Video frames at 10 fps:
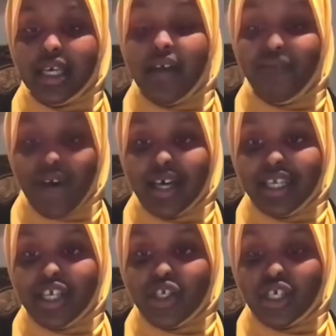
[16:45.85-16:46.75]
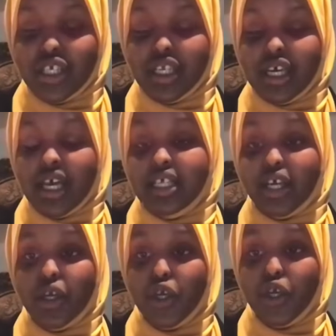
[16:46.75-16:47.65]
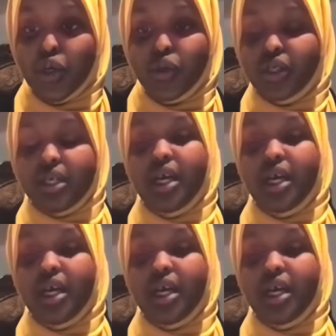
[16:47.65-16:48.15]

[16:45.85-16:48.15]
invalidation is a huge